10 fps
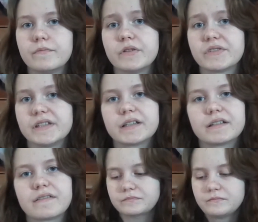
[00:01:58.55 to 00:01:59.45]
music.
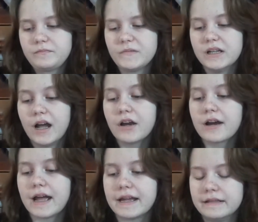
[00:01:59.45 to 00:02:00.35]

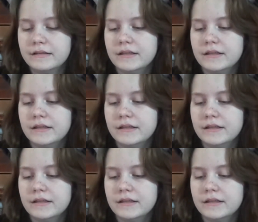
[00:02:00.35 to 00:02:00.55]
Alright!